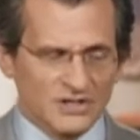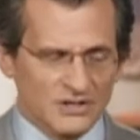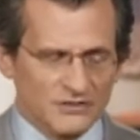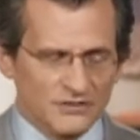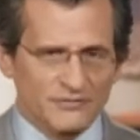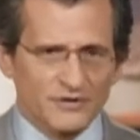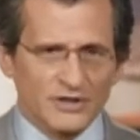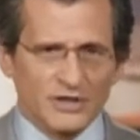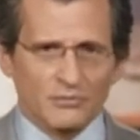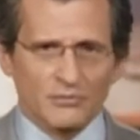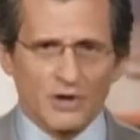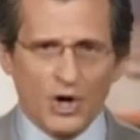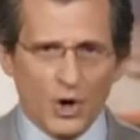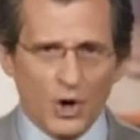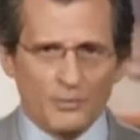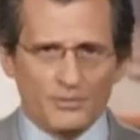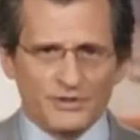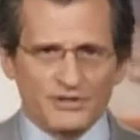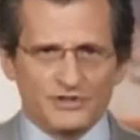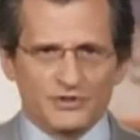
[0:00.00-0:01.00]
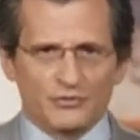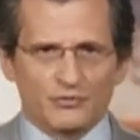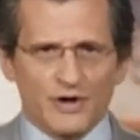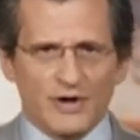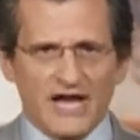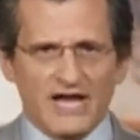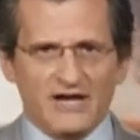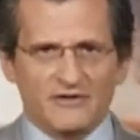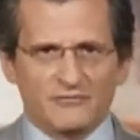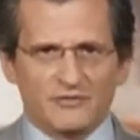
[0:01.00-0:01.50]
The film opened to
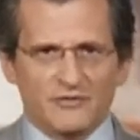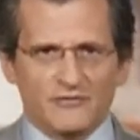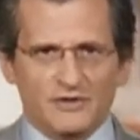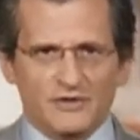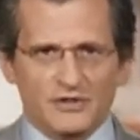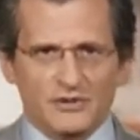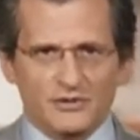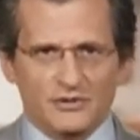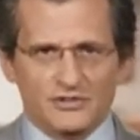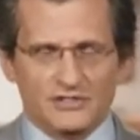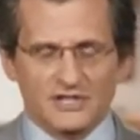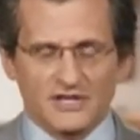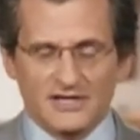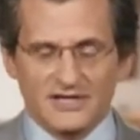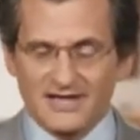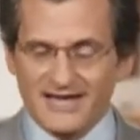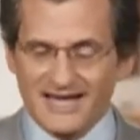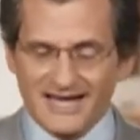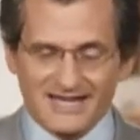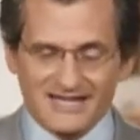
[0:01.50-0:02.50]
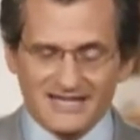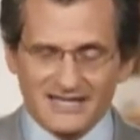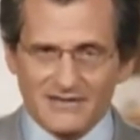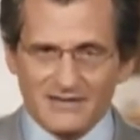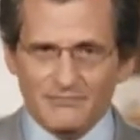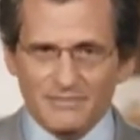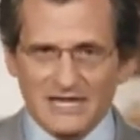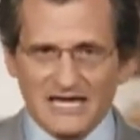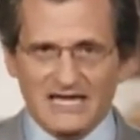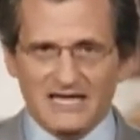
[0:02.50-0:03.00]
rave reviews and
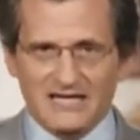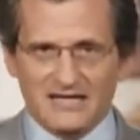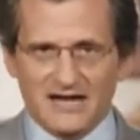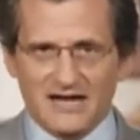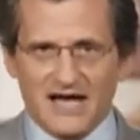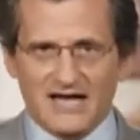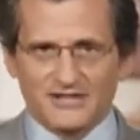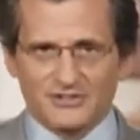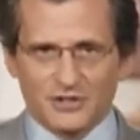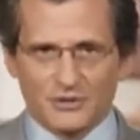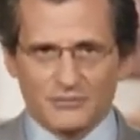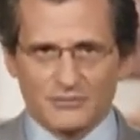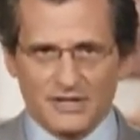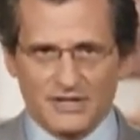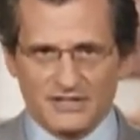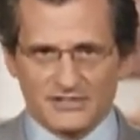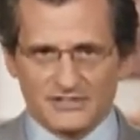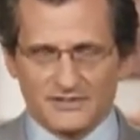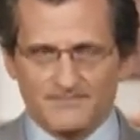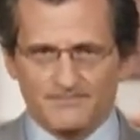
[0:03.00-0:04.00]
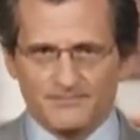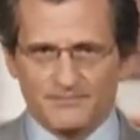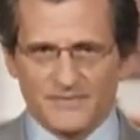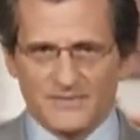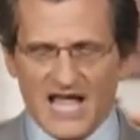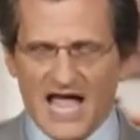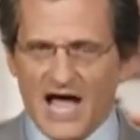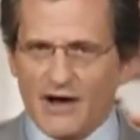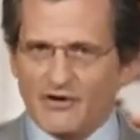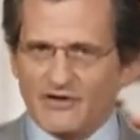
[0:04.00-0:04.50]
immediate Oscar buzz.
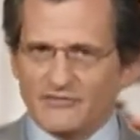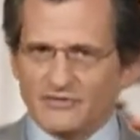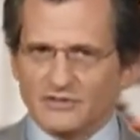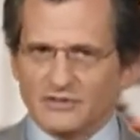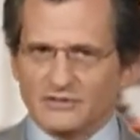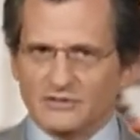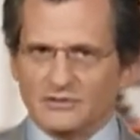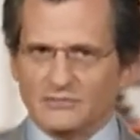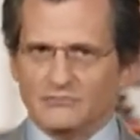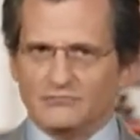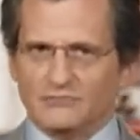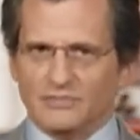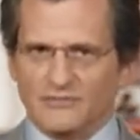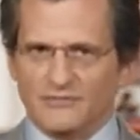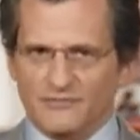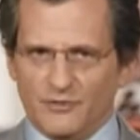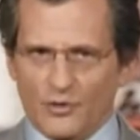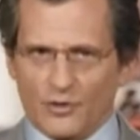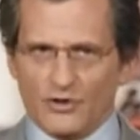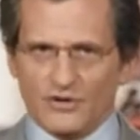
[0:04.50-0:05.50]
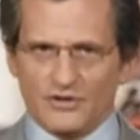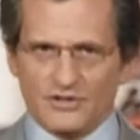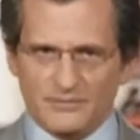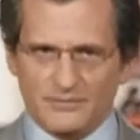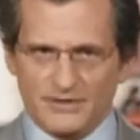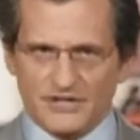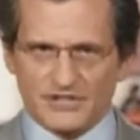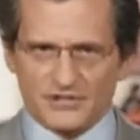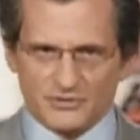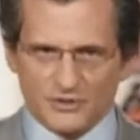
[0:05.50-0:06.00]
However, before
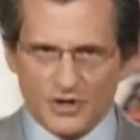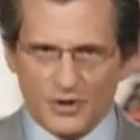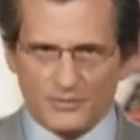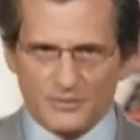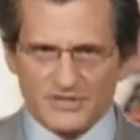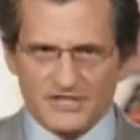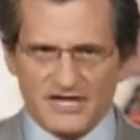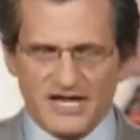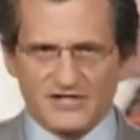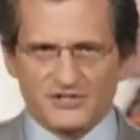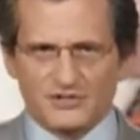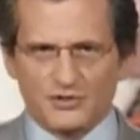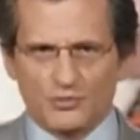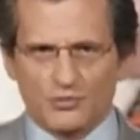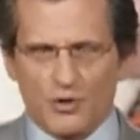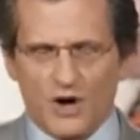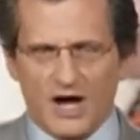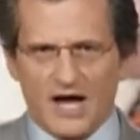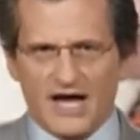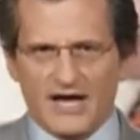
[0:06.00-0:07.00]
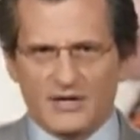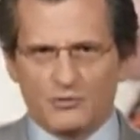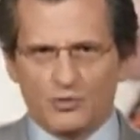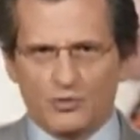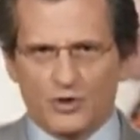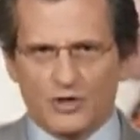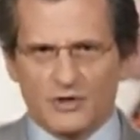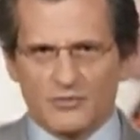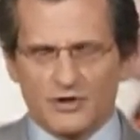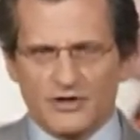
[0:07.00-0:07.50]
the picture opened nationwide,
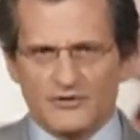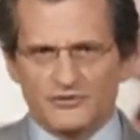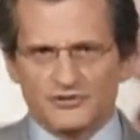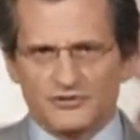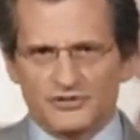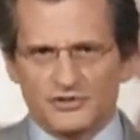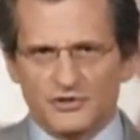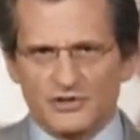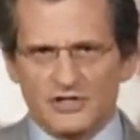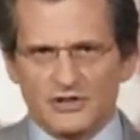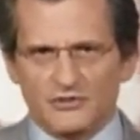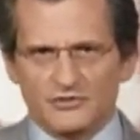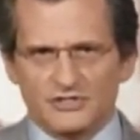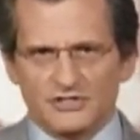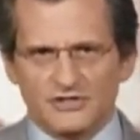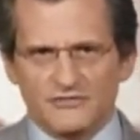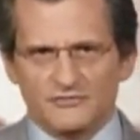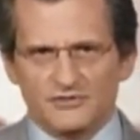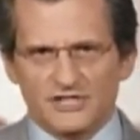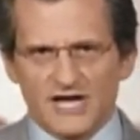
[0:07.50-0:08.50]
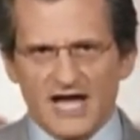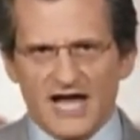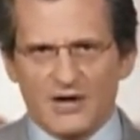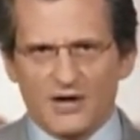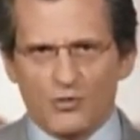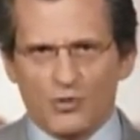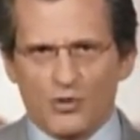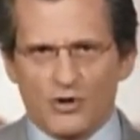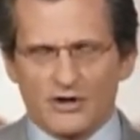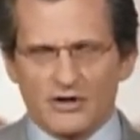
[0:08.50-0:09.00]
Warner Brothers studio chief
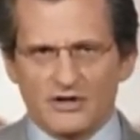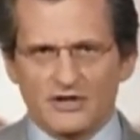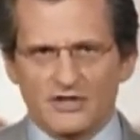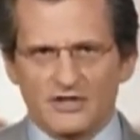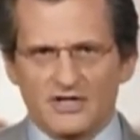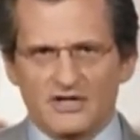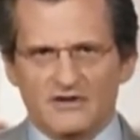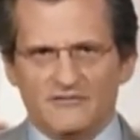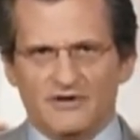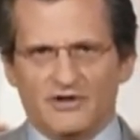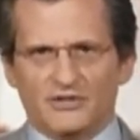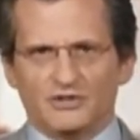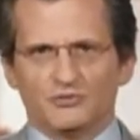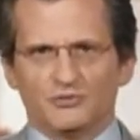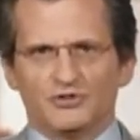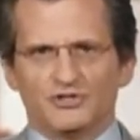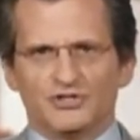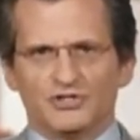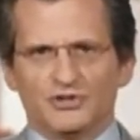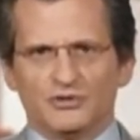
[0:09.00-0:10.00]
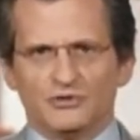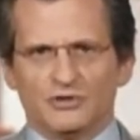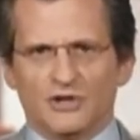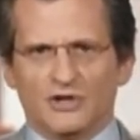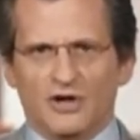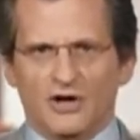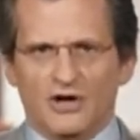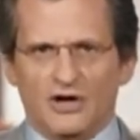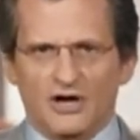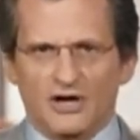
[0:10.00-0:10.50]
Jack Warner felt it was too
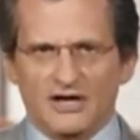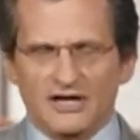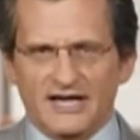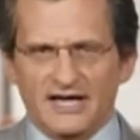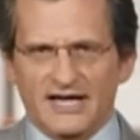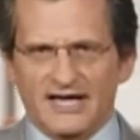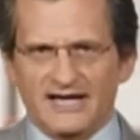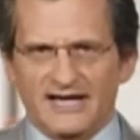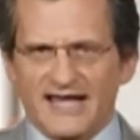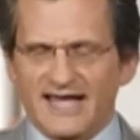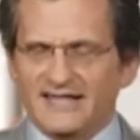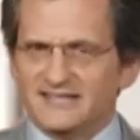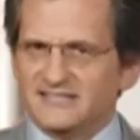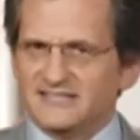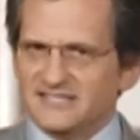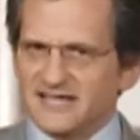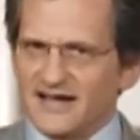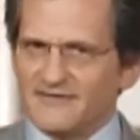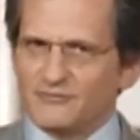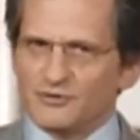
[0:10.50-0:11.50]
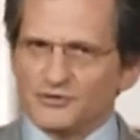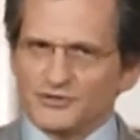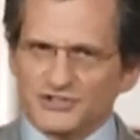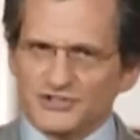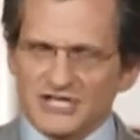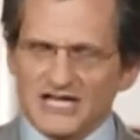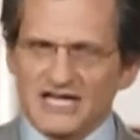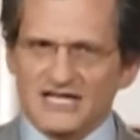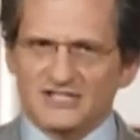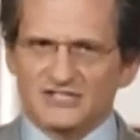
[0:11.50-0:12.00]
long and had several
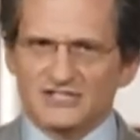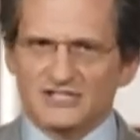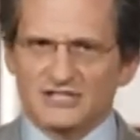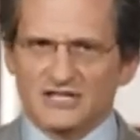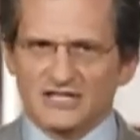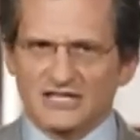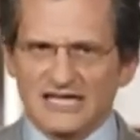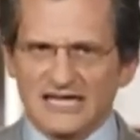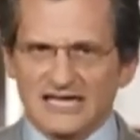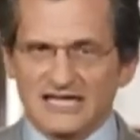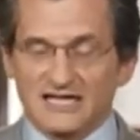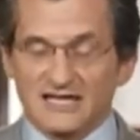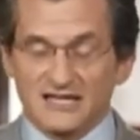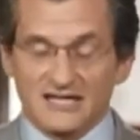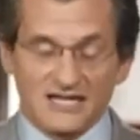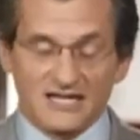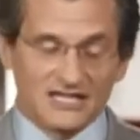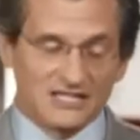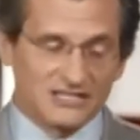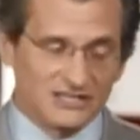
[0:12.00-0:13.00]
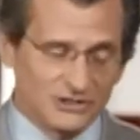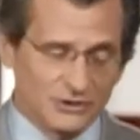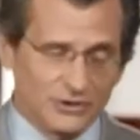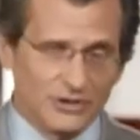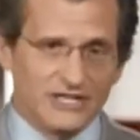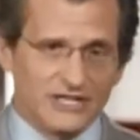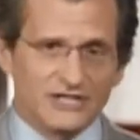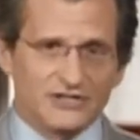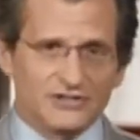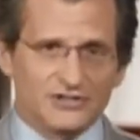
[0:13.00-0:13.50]
scenes deleted,
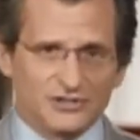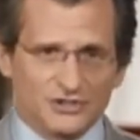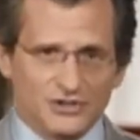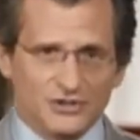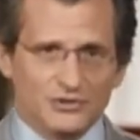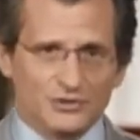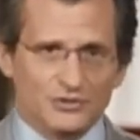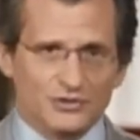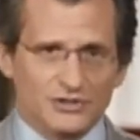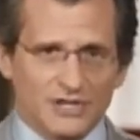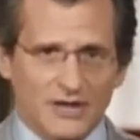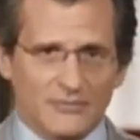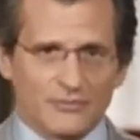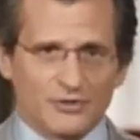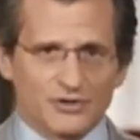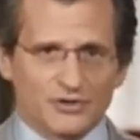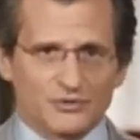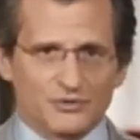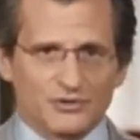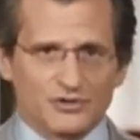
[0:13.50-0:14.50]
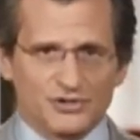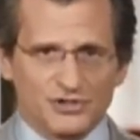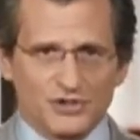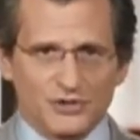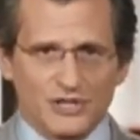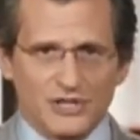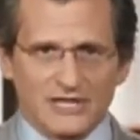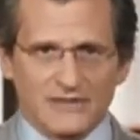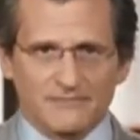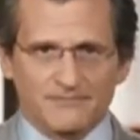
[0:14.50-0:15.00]
including two numbers with
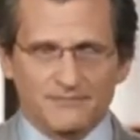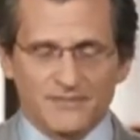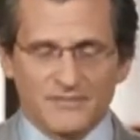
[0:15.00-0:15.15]
Judy.